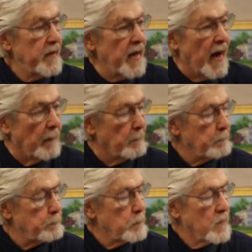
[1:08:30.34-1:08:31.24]
Now,
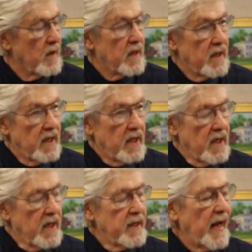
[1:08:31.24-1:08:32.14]

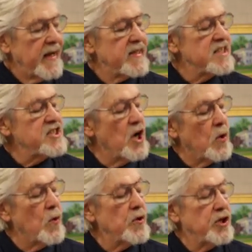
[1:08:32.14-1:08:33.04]
there is
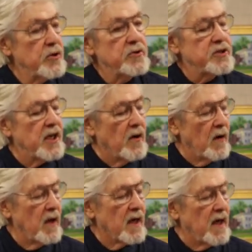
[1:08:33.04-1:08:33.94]
no use in
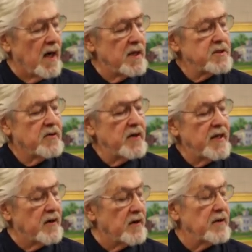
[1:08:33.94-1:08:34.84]
all of God's
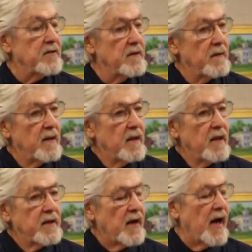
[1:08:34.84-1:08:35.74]
green earth
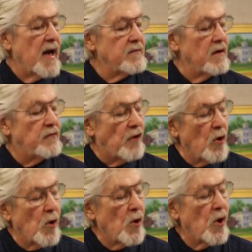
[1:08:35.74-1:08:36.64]
to have a
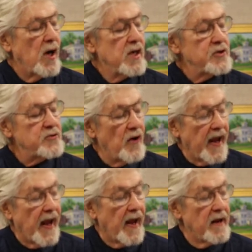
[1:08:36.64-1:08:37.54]

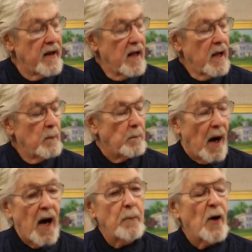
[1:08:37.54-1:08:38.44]
4-strand
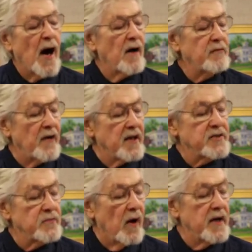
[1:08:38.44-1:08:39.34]
barbed wire
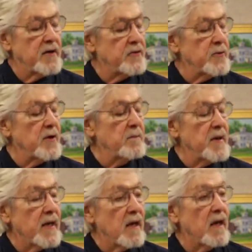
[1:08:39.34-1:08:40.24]
fence running through the
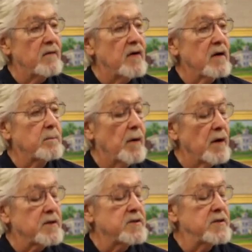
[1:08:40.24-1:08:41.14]
middle of Uncle
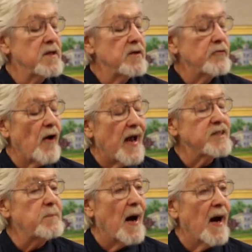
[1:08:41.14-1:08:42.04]
Perk's
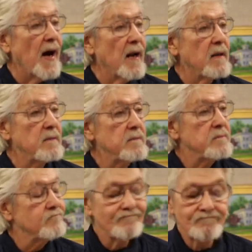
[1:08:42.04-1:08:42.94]
trash pile.
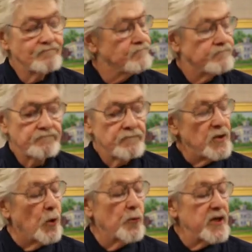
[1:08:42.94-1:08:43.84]

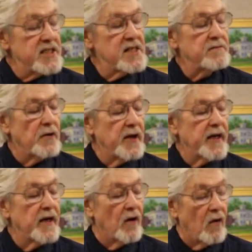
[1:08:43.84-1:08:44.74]
No reason for
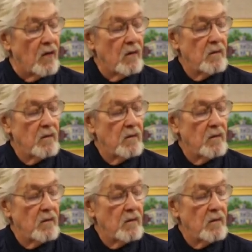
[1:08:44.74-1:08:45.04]
it at all.